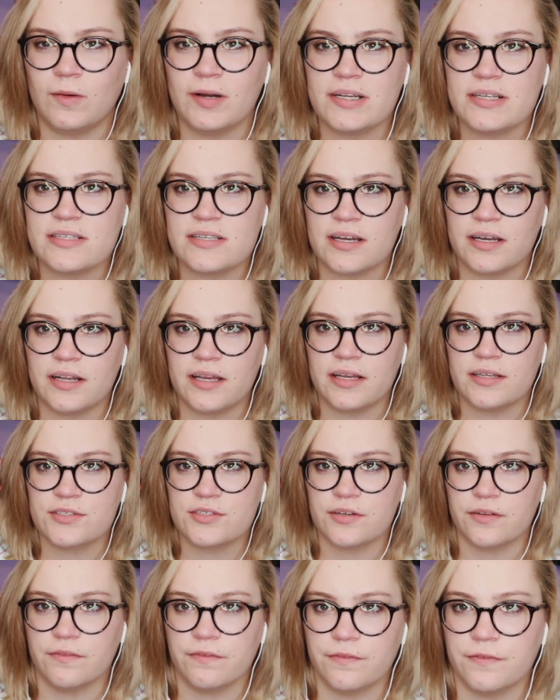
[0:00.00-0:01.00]
Why does gotta
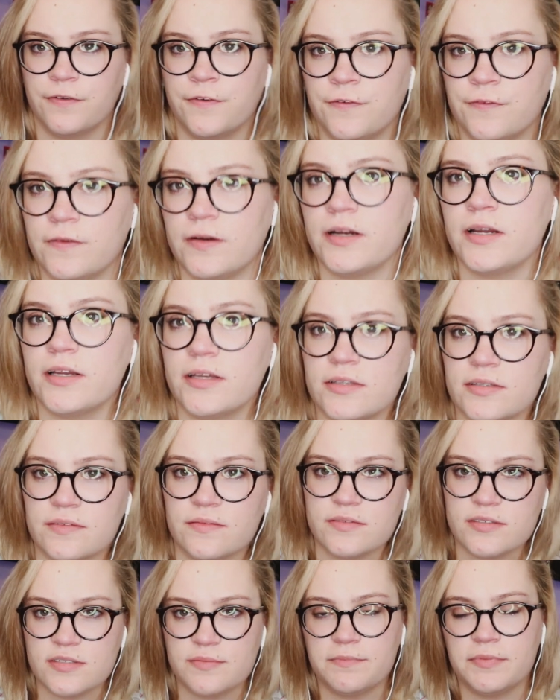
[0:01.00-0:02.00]
answer on
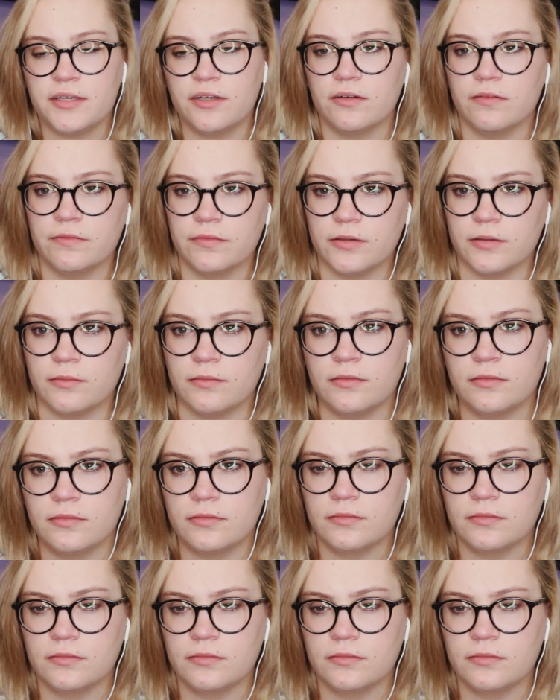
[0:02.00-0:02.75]
speakerphone?